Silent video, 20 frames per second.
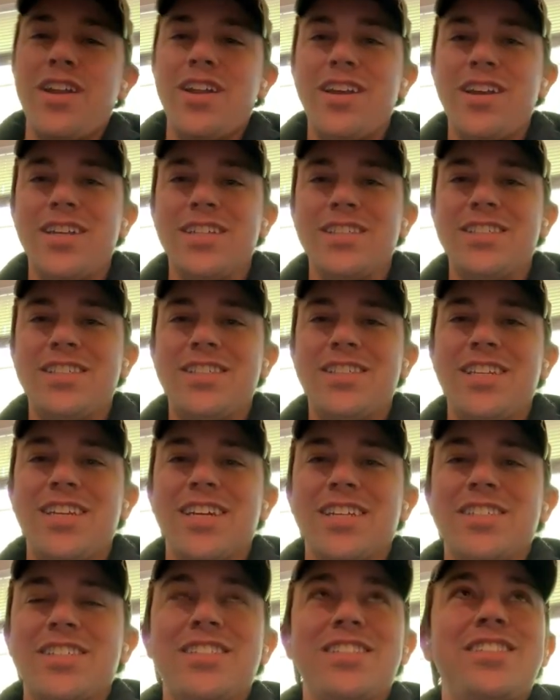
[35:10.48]
Friday at
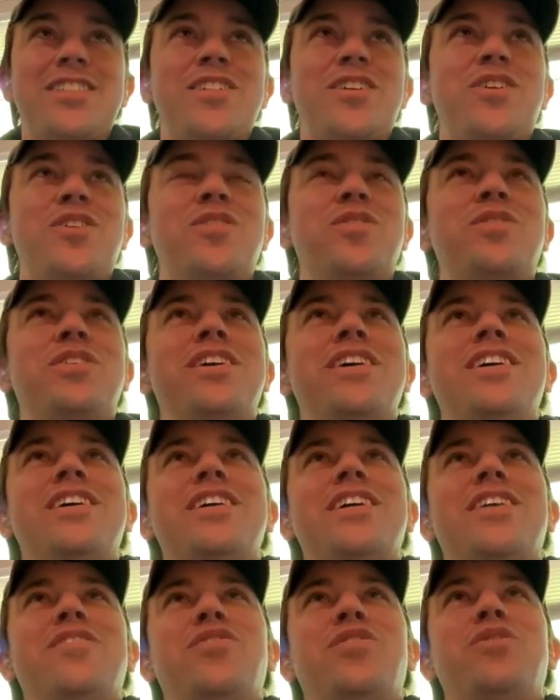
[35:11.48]
six. So
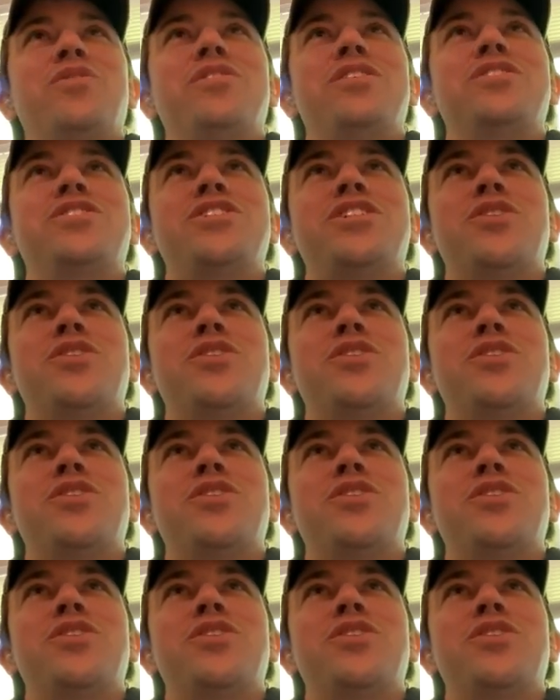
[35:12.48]
if you want to oh.